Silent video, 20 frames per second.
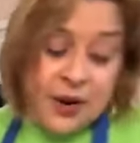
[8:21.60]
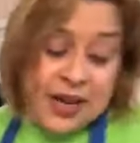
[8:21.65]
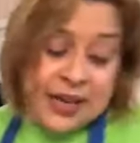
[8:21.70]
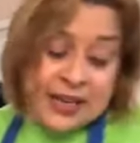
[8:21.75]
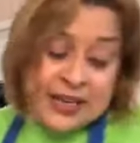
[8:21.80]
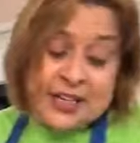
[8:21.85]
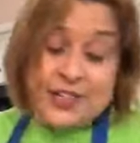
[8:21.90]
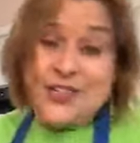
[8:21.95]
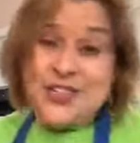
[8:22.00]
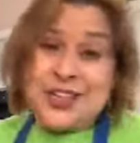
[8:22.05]
can
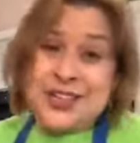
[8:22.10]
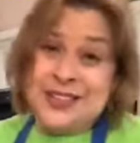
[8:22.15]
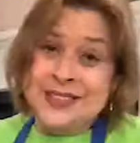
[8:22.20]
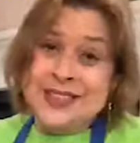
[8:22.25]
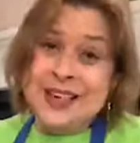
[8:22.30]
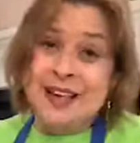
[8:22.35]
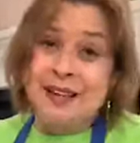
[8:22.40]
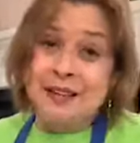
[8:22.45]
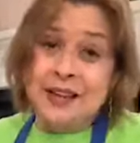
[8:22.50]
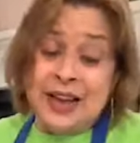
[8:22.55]
eat chicken
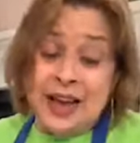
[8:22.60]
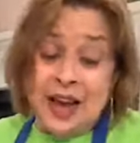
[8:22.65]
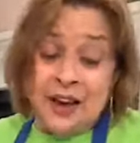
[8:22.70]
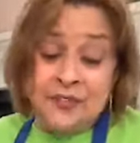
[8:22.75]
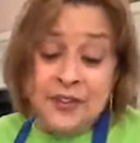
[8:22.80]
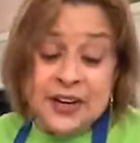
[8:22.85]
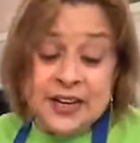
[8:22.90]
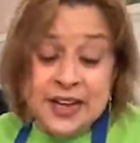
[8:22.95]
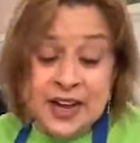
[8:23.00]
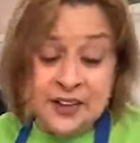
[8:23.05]
salad
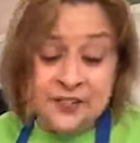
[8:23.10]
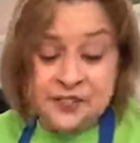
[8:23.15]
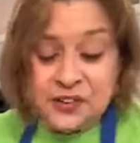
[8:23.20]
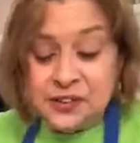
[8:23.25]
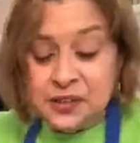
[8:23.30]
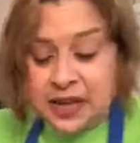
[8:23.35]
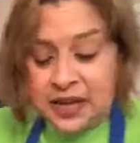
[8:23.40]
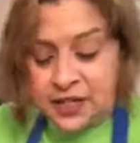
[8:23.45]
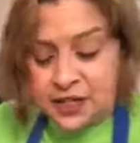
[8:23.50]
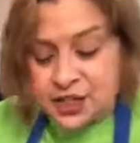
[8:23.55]
every day for
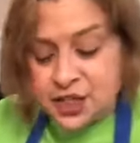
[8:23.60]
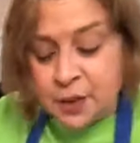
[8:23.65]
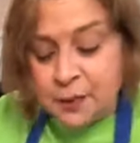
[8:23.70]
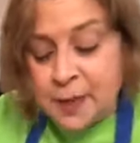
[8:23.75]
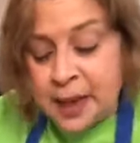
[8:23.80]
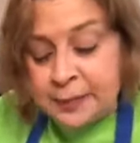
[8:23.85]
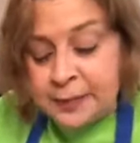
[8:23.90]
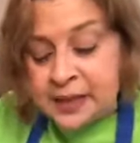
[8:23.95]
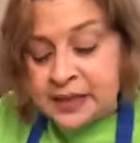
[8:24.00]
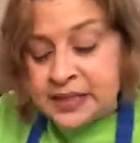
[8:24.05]
lunch, so
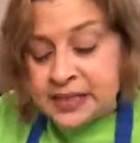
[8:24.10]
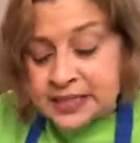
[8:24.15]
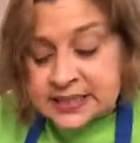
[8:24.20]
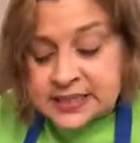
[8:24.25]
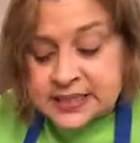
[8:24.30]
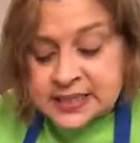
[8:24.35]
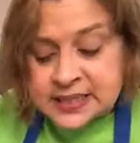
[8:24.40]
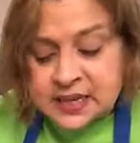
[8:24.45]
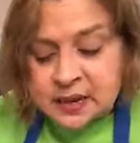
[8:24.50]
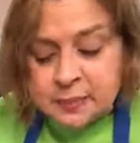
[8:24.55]
maybe this
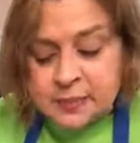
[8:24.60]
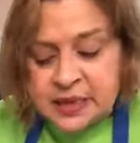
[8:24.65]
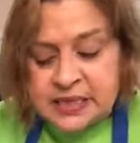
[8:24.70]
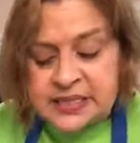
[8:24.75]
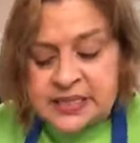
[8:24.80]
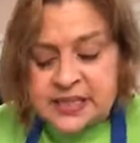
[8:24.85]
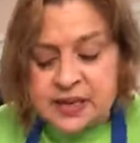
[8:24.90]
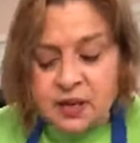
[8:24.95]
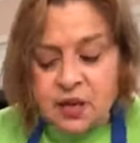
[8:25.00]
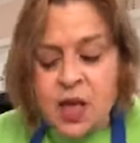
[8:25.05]
isn't a big
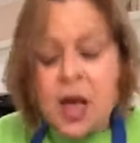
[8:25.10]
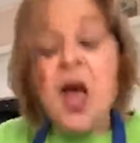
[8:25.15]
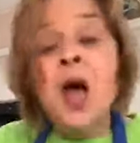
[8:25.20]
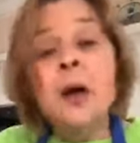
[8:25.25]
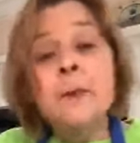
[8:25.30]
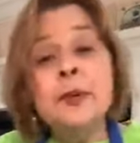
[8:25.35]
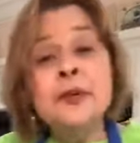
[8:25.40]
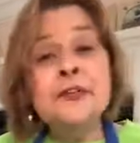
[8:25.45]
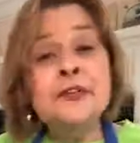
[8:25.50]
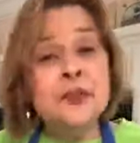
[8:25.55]
deal.
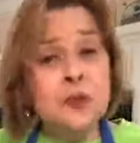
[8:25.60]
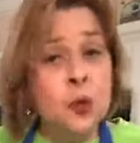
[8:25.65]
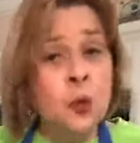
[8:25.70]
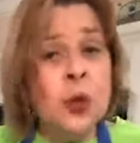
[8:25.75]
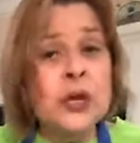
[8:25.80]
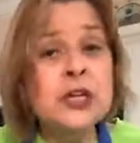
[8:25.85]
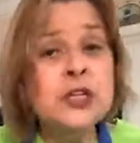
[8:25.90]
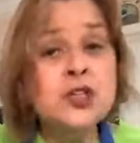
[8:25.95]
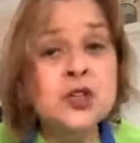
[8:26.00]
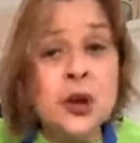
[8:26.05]
But if you
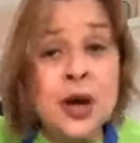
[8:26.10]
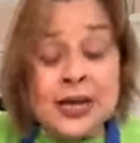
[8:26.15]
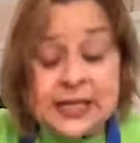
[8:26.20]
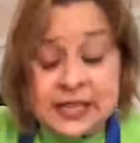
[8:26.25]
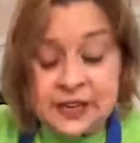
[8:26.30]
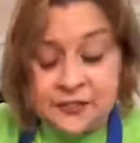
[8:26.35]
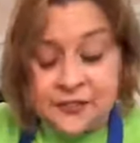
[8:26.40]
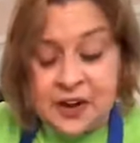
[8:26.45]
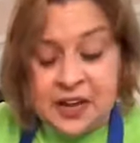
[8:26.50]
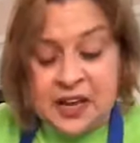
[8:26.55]
want to try
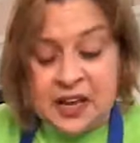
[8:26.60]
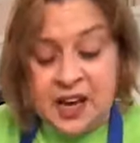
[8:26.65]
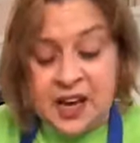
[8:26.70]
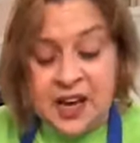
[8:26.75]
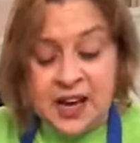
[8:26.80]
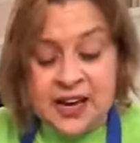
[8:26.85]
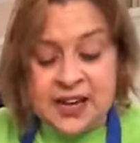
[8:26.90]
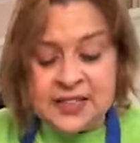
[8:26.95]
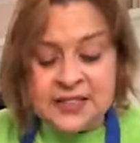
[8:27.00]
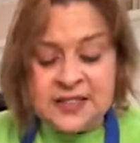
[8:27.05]
different
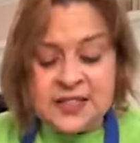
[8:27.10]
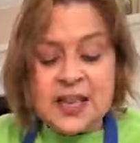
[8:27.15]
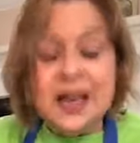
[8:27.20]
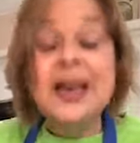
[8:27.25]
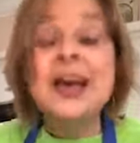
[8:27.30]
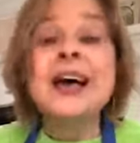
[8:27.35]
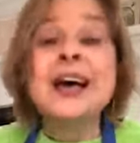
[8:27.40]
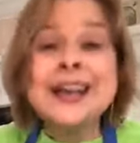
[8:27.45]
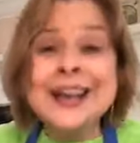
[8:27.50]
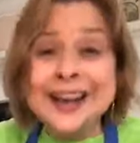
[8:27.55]
kinds,
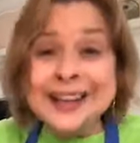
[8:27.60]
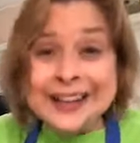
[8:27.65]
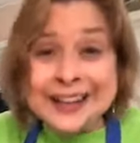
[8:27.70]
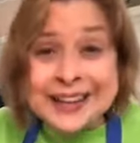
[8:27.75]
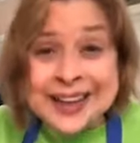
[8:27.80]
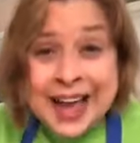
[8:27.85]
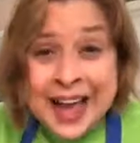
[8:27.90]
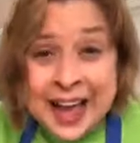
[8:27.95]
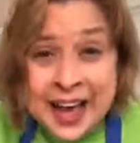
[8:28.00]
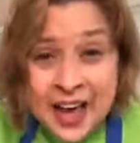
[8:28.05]
cut it in
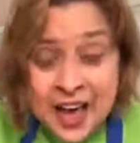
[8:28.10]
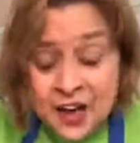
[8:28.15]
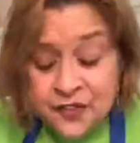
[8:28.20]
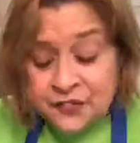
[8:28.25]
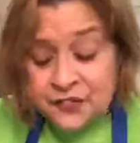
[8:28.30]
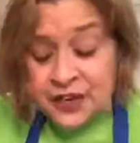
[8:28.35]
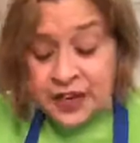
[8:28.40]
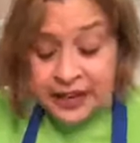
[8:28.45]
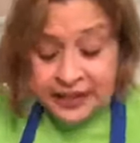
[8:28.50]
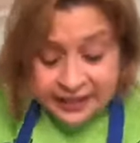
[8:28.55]
half,
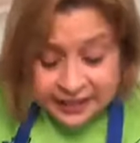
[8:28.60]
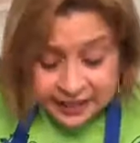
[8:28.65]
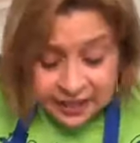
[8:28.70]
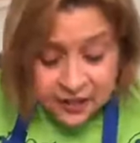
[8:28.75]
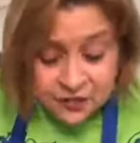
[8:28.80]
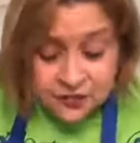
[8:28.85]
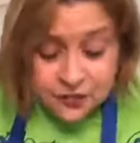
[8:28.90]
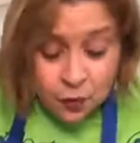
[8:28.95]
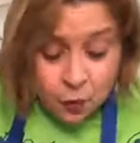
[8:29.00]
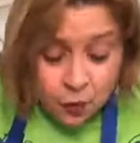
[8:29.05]
cut it in a
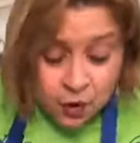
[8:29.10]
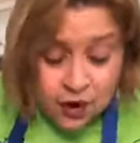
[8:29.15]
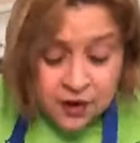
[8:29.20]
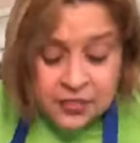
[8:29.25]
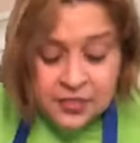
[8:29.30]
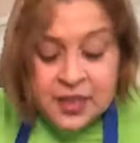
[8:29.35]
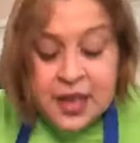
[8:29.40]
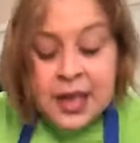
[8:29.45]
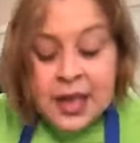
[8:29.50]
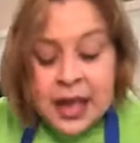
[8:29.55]
fourth.
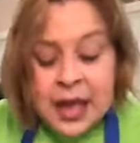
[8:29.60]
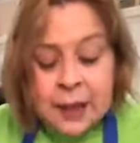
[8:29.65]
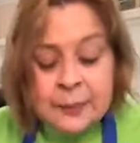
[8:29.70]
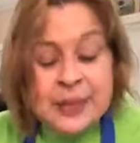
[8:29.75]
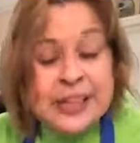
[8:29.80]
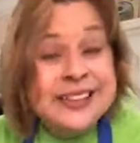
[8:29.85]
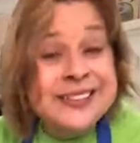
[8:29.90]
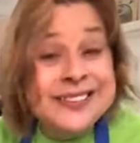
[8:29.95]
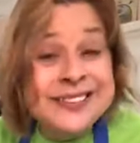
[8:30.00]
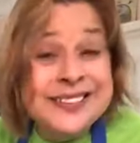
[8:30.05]
I
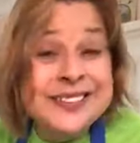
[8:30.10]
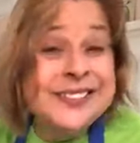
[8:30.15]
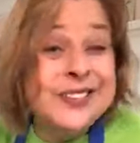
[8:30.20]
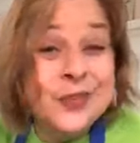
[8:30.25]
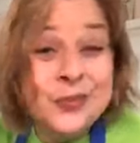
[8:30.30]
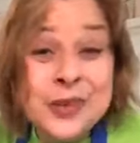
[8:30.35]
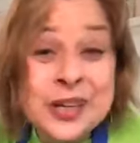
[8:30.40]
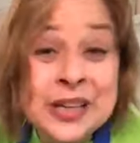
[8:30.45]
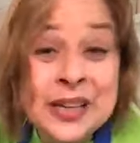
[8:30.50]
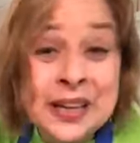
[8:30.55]
mean,
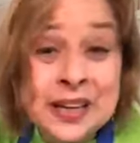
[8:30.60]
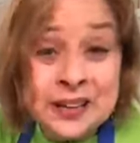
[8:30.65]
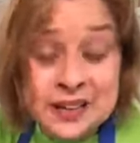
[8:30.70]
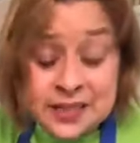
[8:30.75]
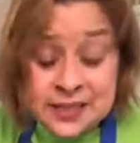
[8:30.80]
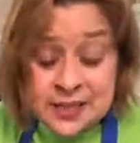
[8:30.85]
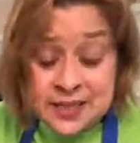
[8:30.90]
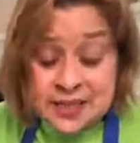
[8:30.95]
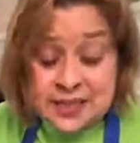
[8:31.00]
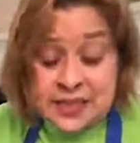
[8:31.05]
really,
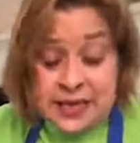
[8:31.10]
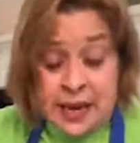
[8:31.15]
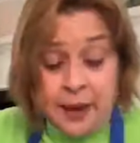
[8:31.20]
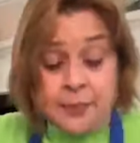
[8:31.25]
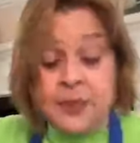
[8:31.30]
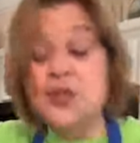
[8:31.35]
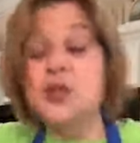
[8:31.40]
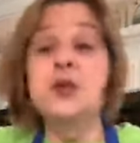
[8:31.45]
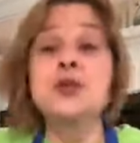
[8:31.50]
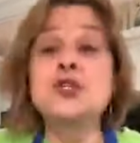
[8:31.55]
this is time
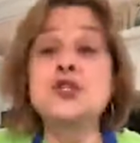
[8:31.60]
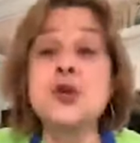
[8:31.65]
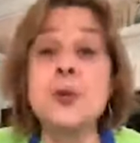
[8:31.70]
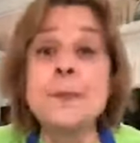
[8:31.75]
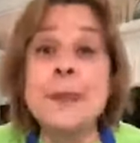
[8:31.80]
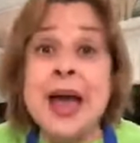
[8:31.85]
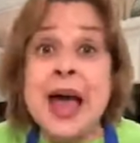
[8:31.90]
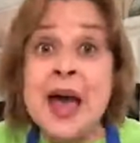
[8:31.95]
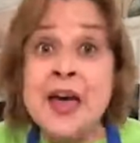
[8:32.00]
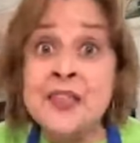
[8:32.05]
to use your
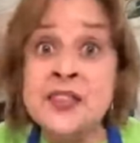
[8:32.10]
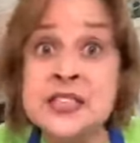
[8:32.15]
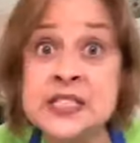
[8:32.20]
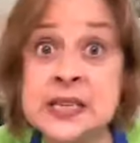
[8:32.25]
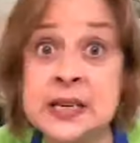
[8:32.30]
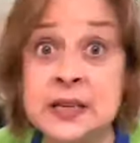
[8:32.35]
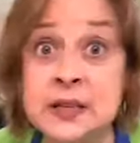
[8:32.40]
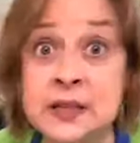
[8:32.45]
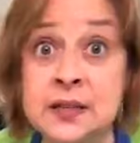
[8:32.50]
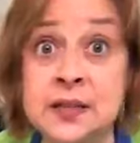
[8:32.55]
math
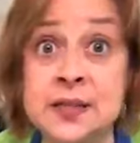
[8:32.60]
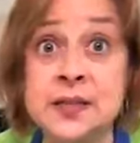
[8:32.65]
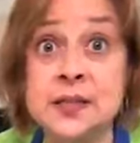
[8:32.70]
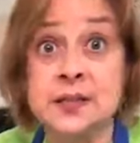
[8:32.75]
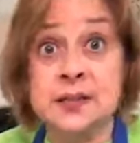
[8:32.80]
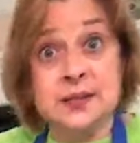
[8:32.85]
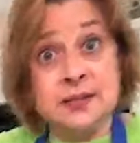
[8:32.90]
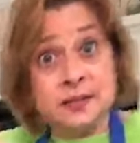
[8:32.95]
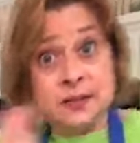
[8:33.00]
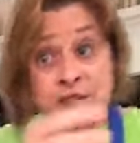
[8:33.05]
skills.
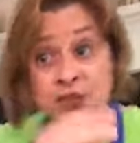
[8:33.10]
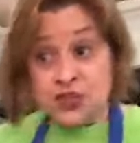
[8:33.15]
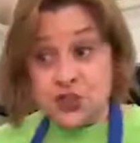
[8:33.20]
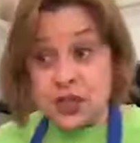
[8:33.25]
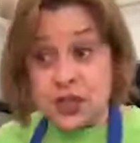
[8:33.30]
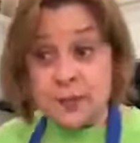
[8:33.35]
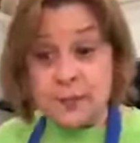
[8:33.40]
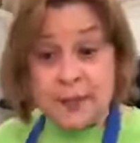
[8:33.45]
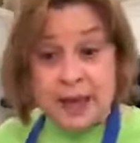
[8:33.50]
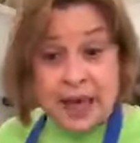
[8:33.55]
Did you
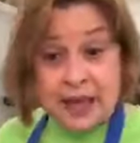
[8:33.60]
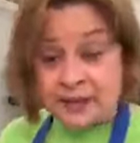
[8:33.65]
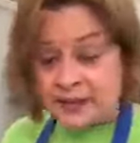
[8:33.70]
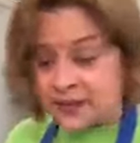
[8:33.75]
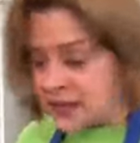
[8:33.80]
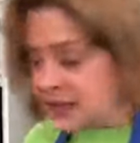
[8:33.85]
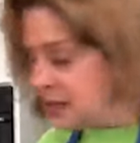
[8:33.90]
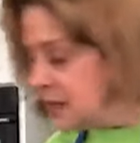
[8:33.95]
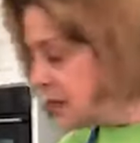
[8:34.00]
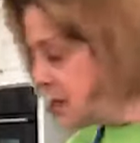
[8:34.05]
get math
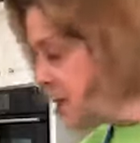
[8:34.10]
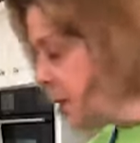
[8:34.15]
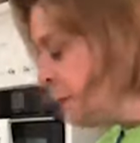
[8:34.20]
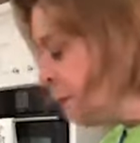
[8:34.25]
skills?